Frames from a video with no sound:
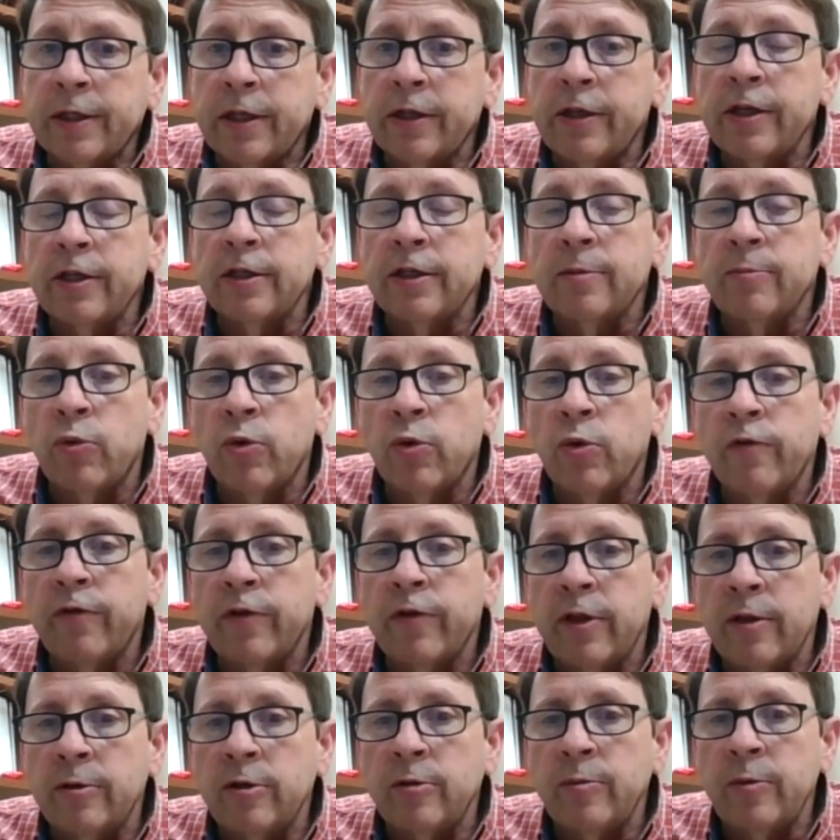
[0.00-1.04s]
think it's important for
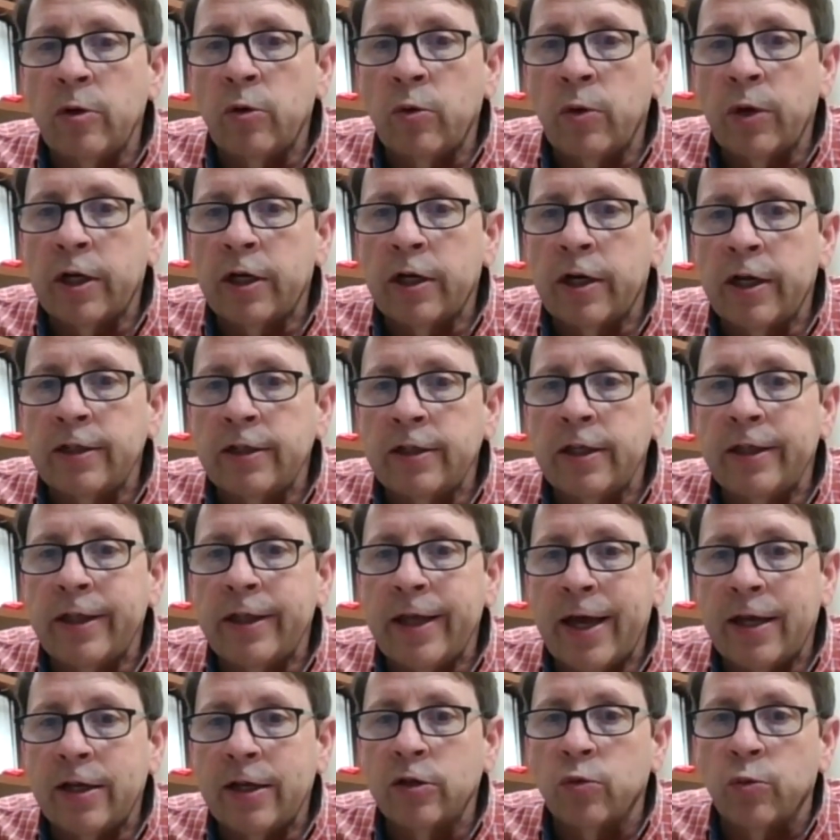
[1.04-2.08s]
them to be recognizing
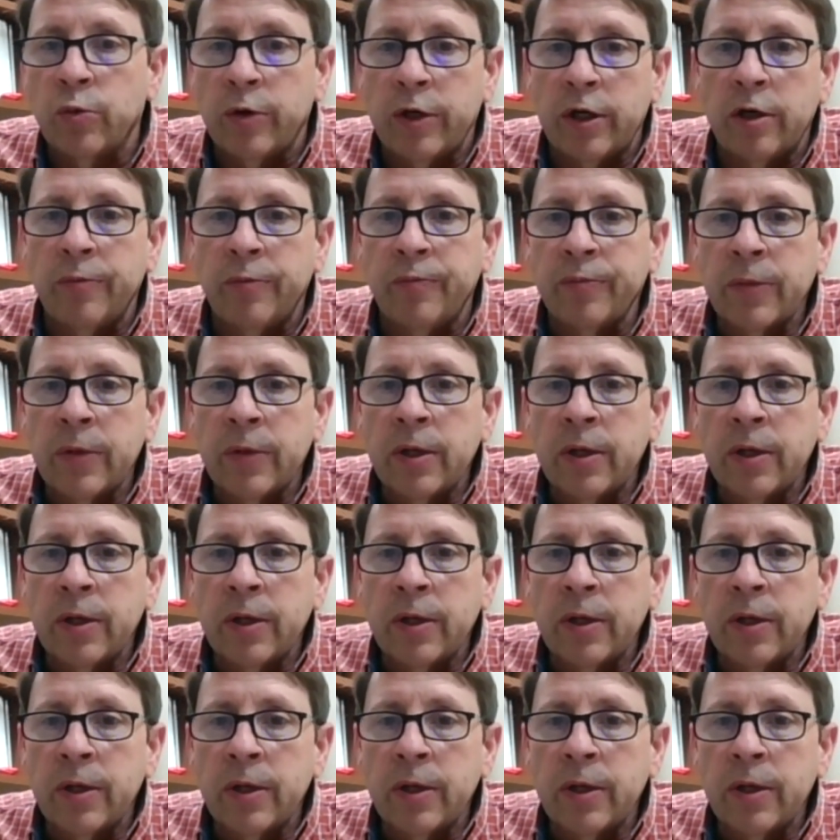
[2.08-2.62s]
that as well.